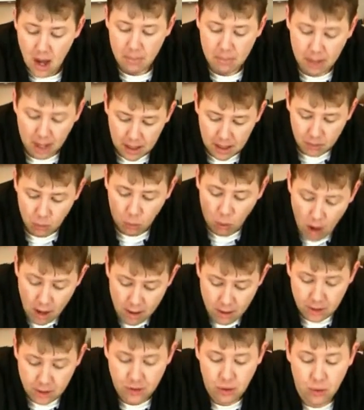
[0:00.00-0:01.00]
But
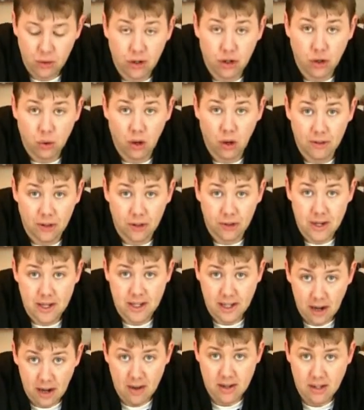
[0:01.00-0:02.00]
water at 212 degrees
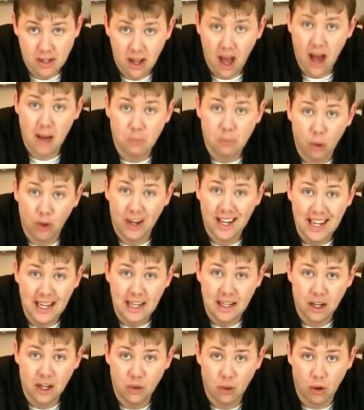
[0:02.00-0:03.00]
carries a lot more
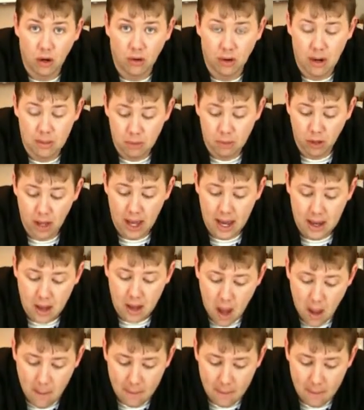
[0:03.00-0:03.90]
heat into our creme brulee,